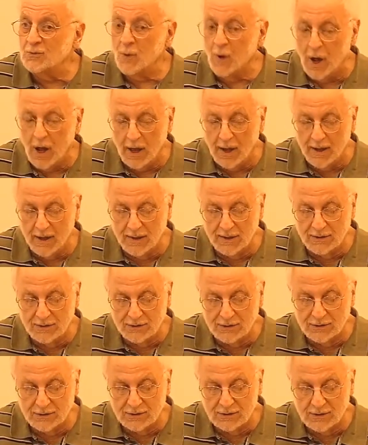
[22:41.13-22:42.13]

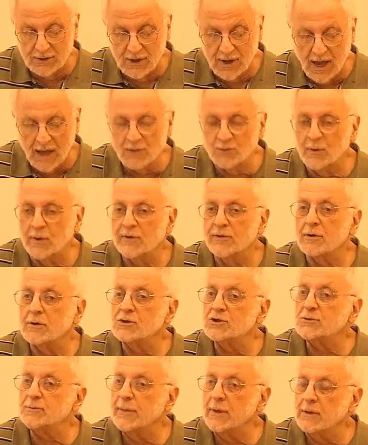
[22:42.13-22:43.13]
wise, and with her
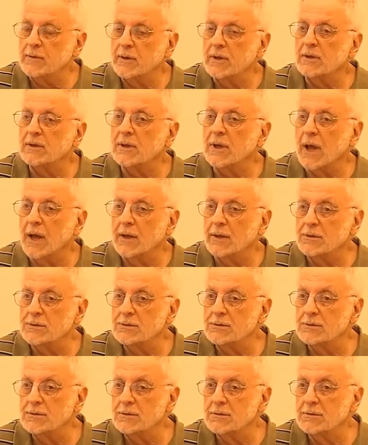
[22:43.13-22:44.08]
spirit light.